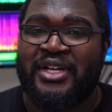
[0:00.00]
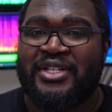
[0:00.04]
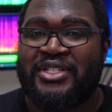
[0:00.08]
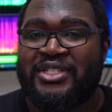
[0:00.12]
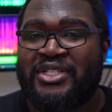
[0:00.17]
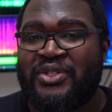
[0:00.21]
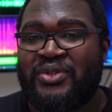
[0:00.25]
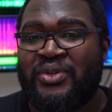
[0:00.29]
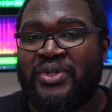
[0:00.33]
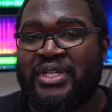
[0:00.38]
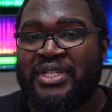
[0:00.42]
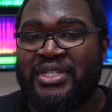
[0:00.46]

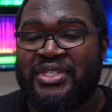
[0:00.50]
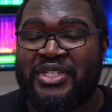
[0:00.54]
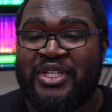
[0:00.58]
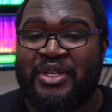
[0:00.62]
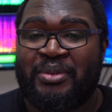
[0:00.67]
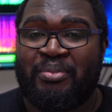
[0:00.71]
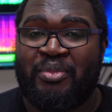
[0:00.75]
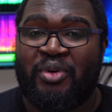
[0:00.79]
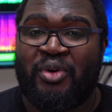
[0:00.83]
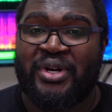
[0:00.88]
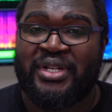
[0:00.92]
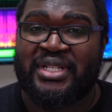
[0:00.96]
so you can see
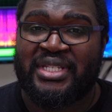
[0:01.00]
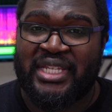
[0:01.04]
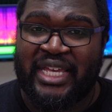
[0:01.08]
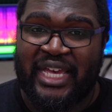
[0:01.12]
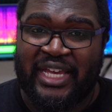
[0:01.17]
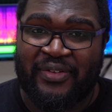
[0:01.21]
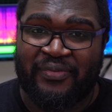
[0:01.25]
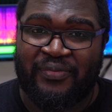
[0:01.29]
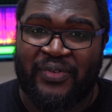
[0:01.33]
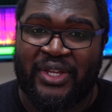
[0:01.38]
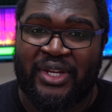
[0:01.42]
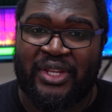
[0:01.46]
more
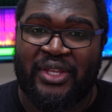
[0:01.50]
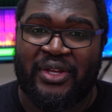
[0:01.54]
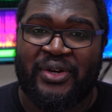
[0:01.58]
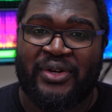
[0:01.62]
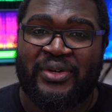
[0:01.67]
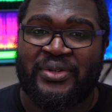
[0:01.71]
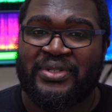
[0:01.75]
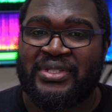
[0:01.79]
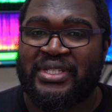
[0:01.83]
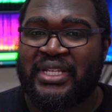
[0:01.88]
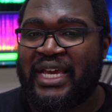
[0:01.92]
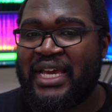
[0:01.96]
tech
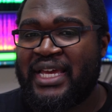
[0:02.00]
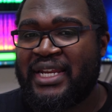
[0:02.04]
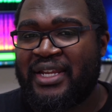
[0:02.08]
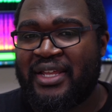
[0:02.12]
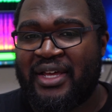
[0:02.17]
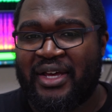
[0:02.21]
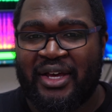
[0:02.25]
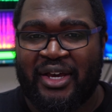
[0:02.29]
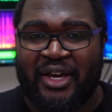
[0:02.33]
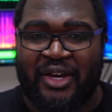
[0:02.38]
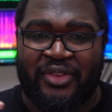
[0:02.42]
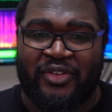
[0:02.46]
videos and
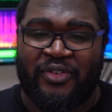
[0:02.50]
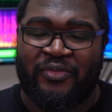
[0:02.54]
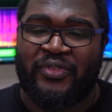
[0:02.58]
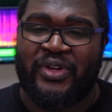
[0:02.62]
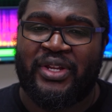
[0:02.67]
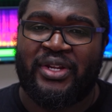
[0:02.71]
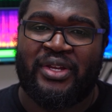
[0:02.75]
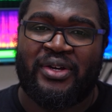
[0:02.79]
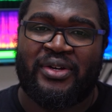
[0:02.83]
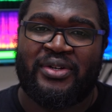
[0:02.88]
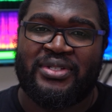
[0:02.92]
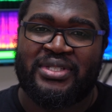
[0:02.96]
other
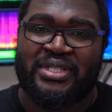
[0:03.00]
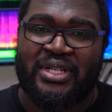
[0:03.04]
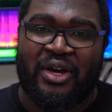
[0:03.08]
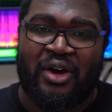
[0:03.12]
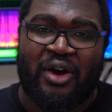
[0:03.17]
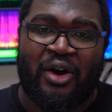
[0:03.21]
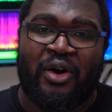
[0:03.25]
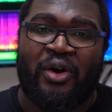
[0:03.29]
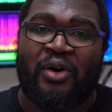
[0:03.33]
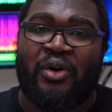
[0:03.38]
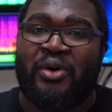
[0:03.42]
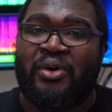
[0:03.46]
videos
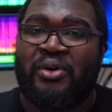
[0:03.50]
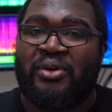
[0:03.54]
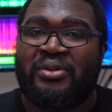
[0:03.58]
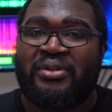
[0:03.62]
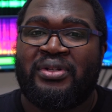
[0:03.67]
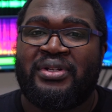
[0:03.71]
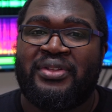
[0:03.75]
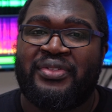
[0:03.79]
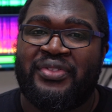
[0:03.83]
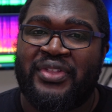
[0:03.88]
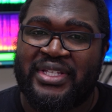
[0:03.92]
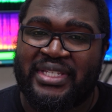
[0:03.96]

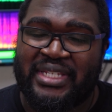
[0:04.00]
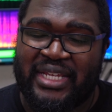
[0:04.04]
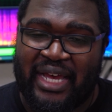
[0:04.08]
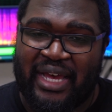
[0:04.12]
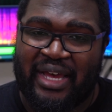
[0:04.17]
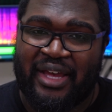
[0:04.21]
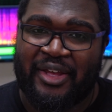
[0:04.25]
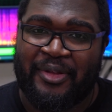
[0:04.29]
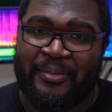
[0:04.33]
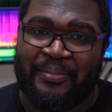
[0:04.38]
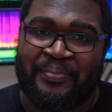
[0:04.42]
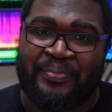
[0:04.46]
all the
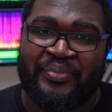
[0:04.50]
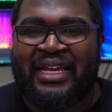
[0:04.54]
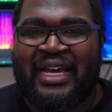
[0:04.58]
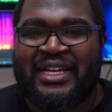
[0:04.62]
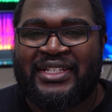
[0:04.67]
time.